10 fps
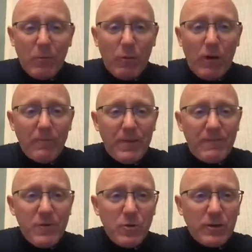Well,
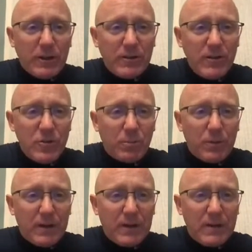if you were to continue to
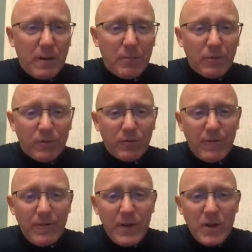plug in numbers,
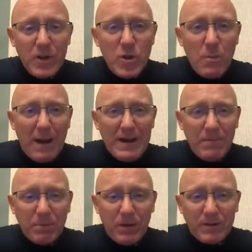you might
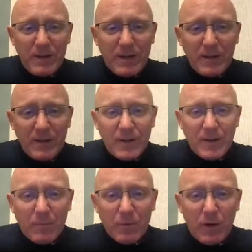have plugged in the
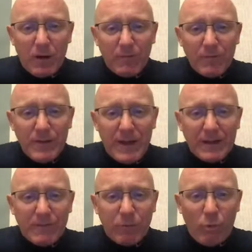number of
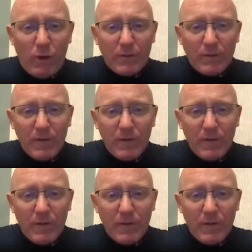-1.